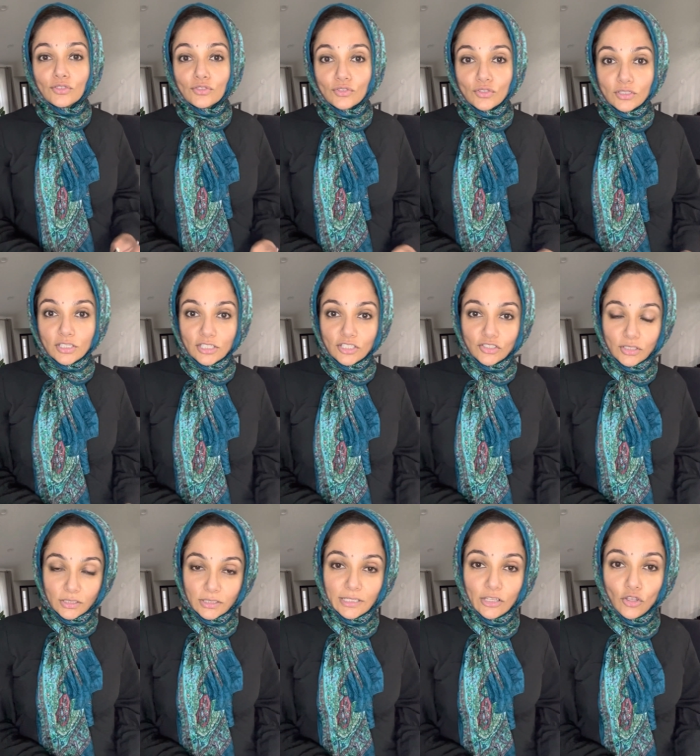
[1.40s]
judicial
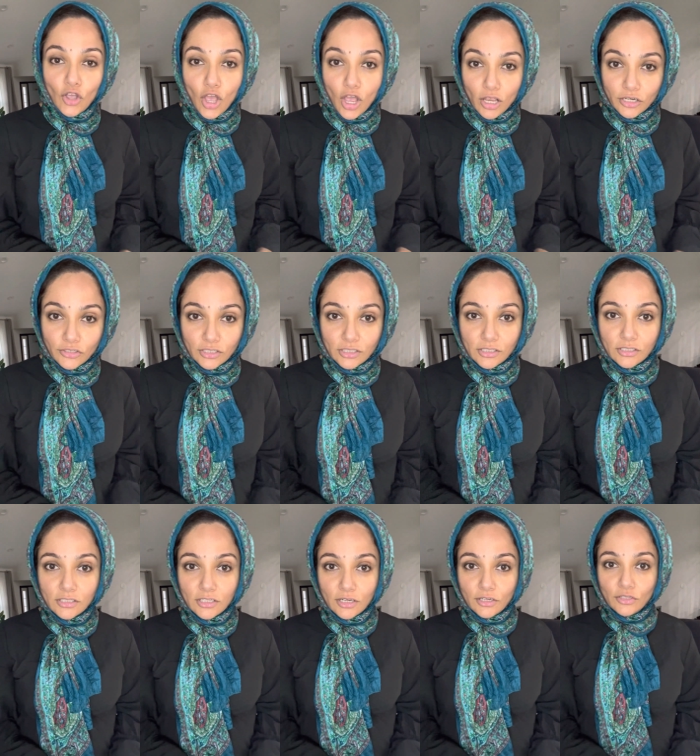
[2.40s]
sale
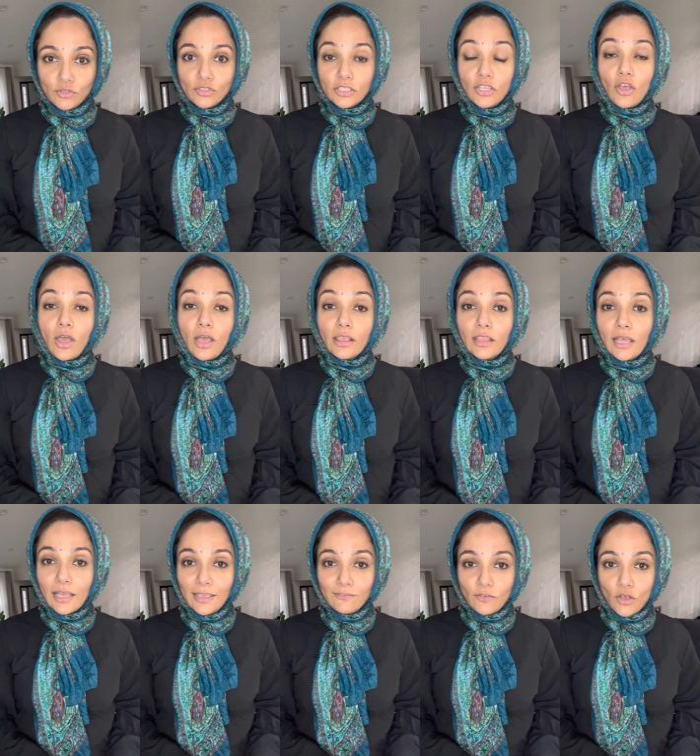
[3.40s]
auctions are usually
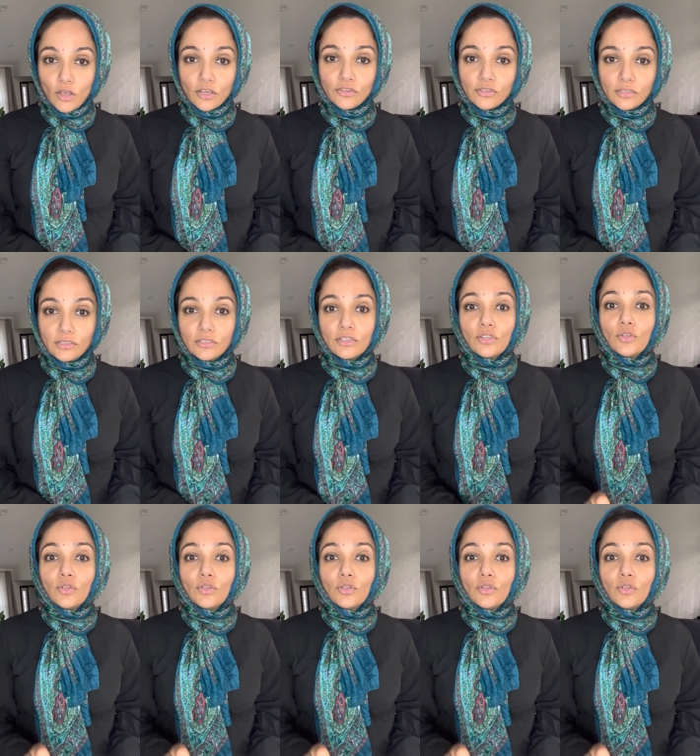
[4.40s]
live auctions.